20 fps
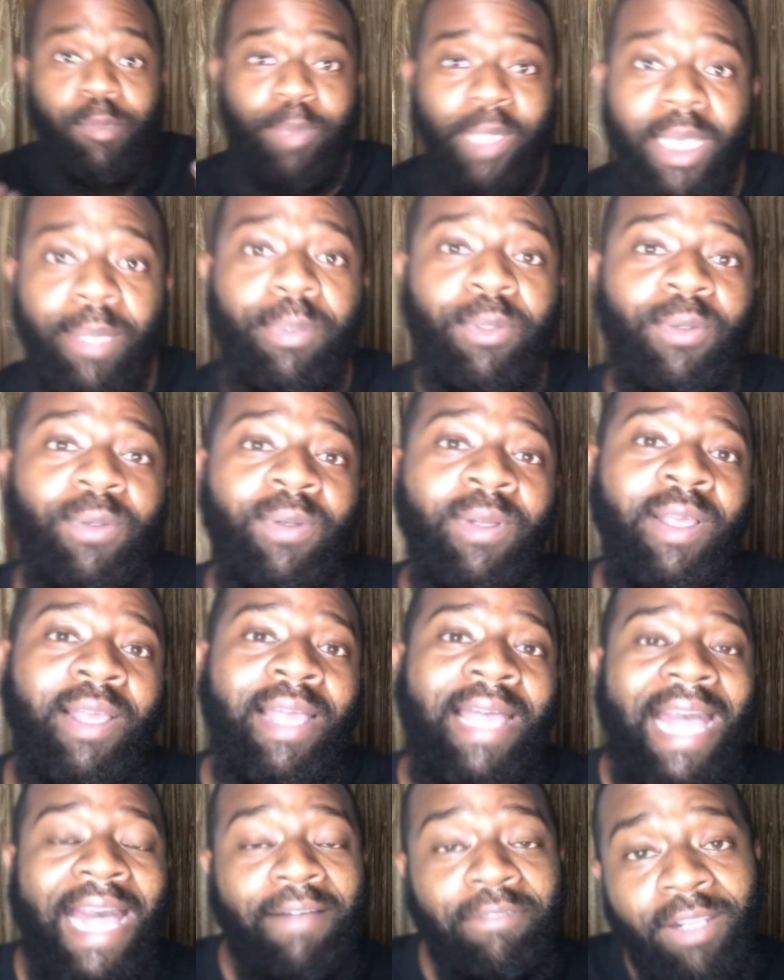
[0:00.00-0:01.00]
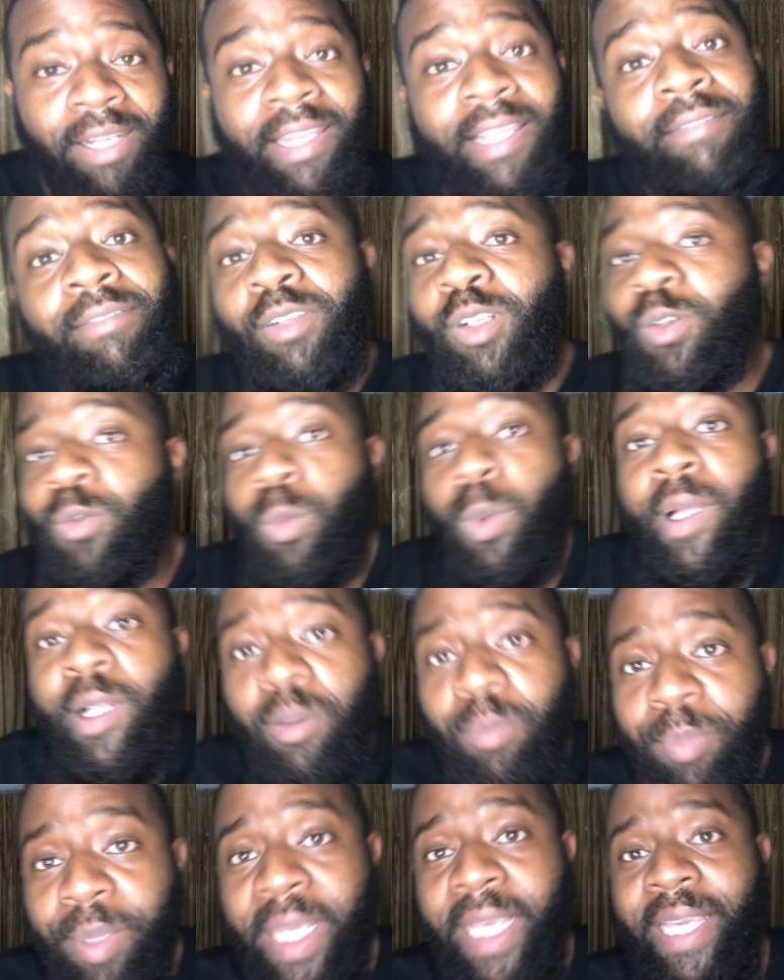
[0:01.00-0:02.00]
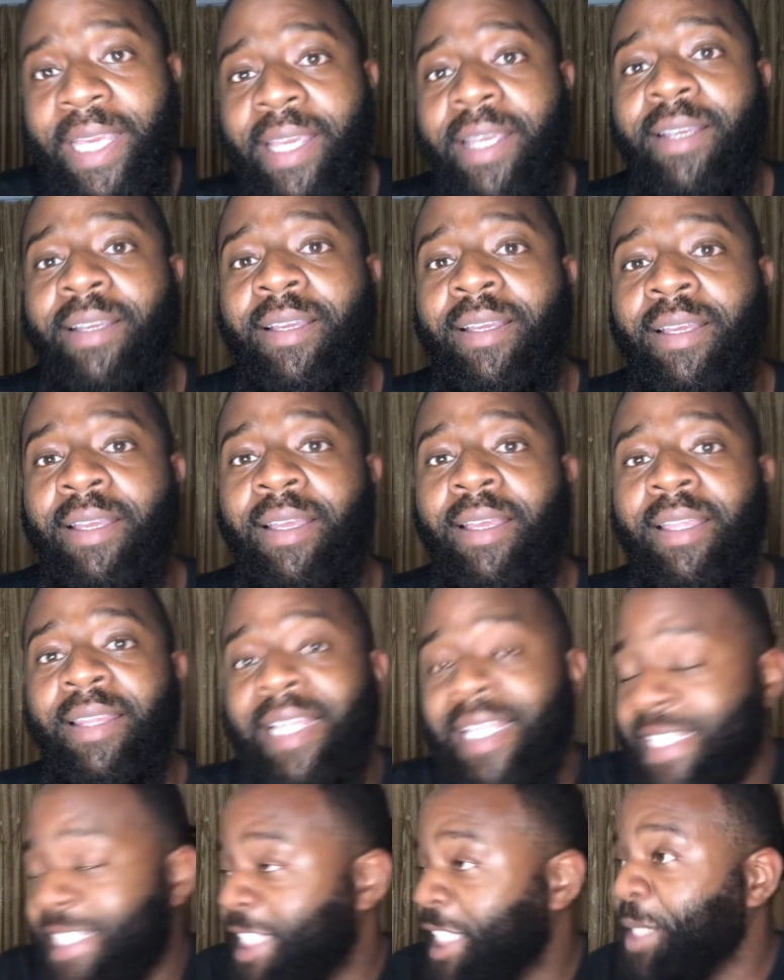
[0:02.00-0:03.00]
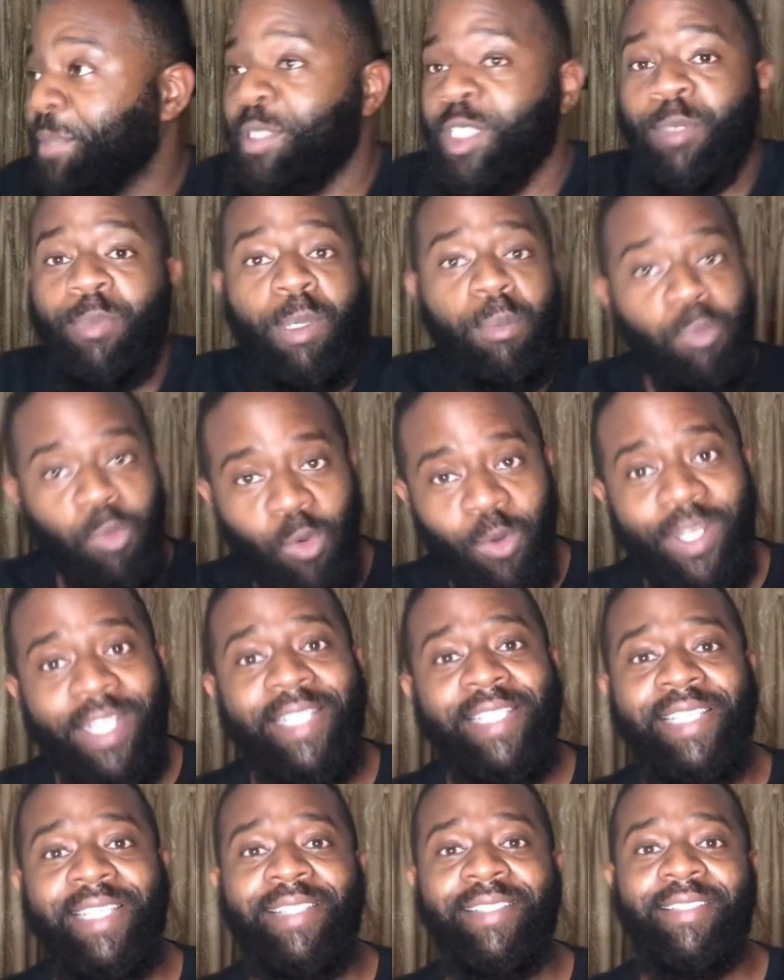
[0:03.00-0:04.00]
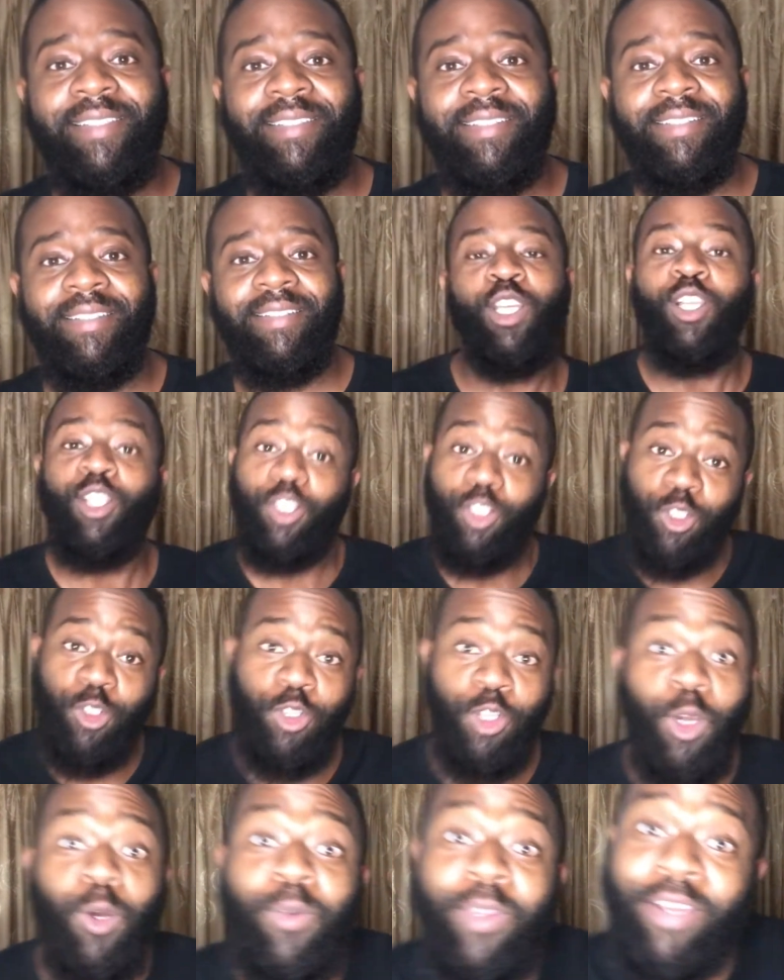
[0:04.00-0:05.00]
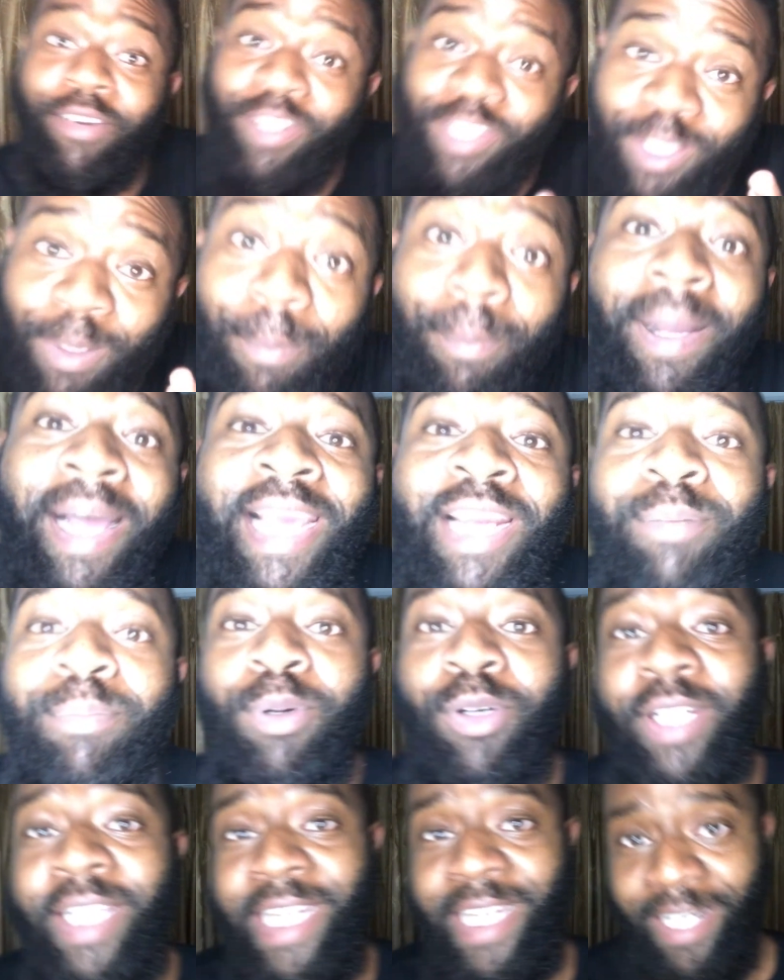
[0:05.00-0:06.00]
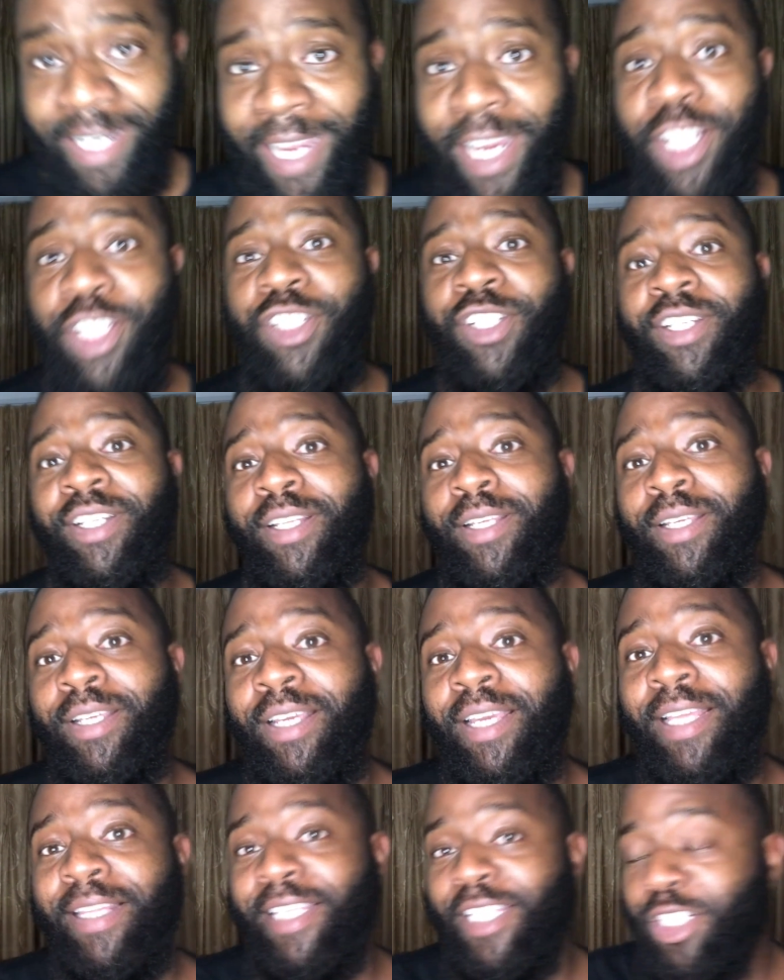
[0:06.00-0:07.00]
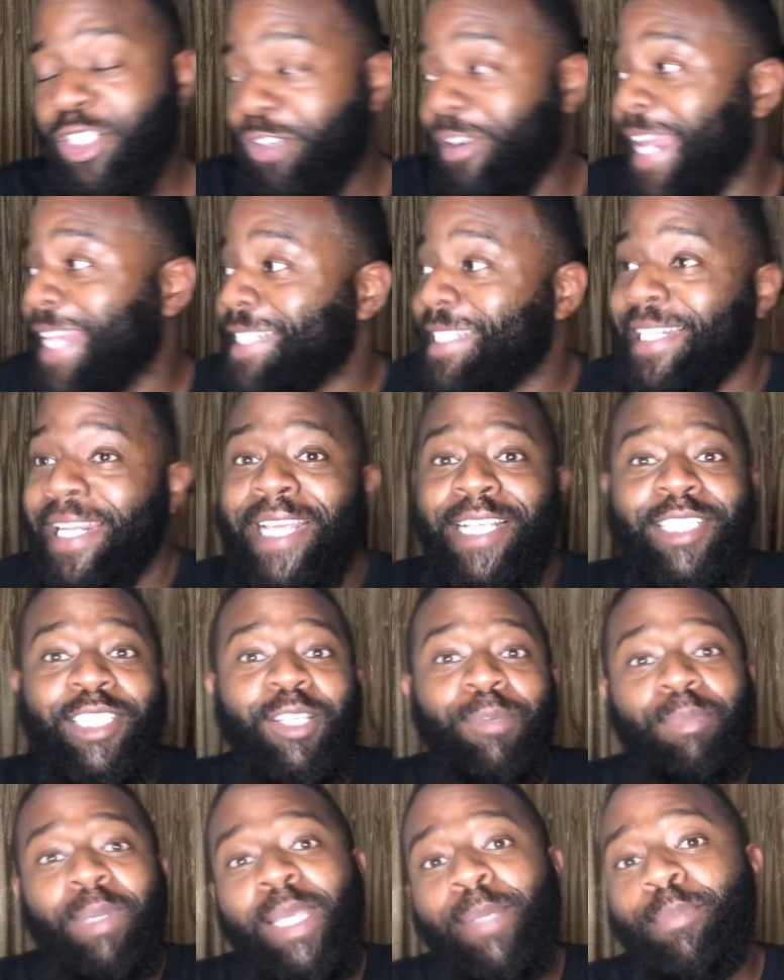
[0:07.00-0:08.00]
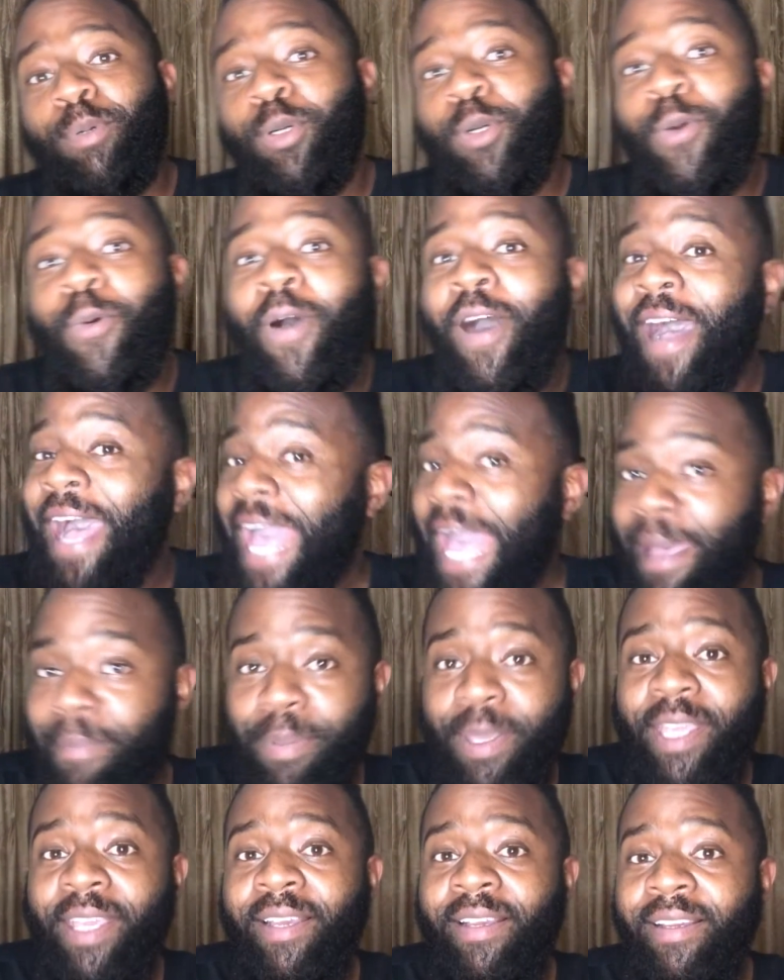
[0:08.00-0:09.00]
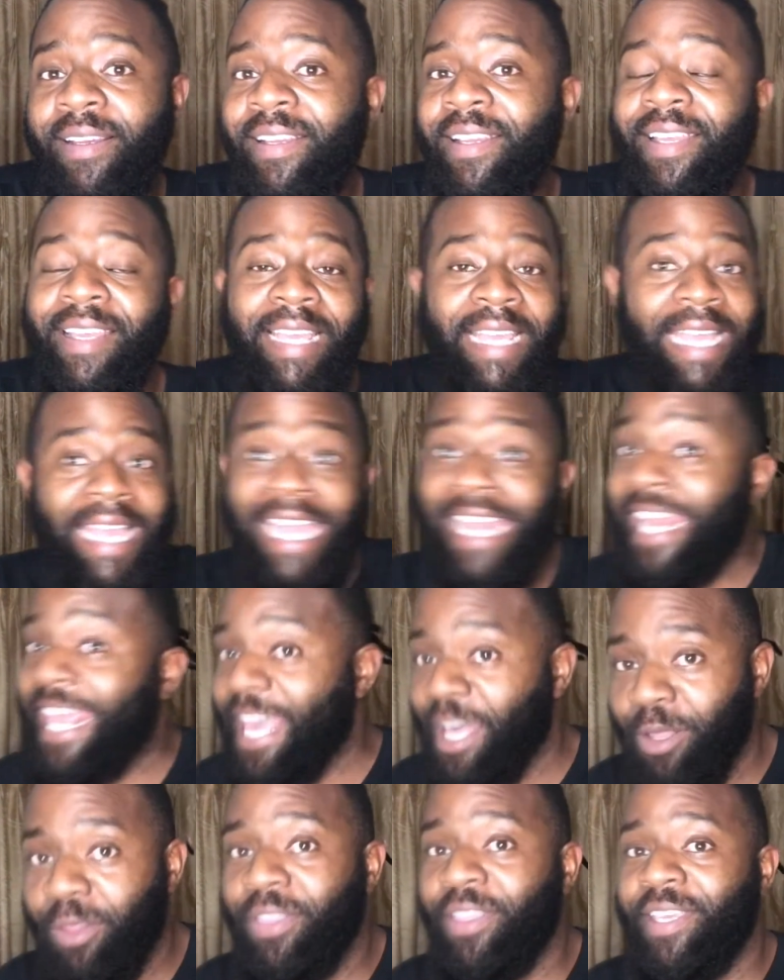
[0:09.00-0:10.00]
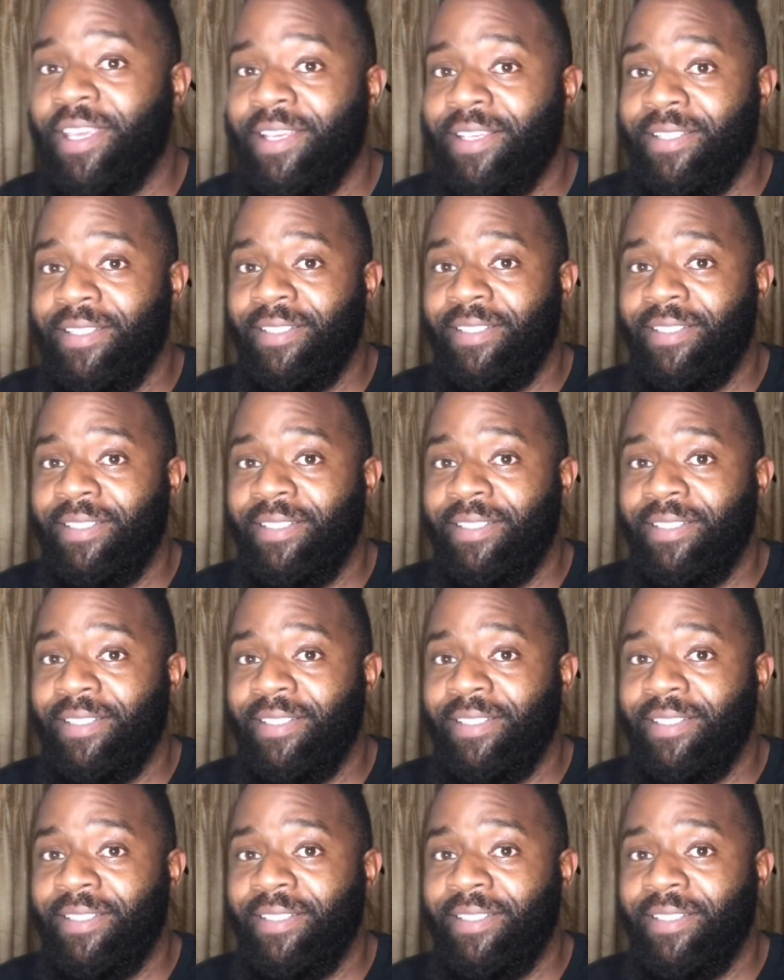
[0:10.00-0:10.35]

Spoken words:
people have a level of well-being that seems to be more consistent. You know there is a mind-body connection that translates to people who are happier and healthier.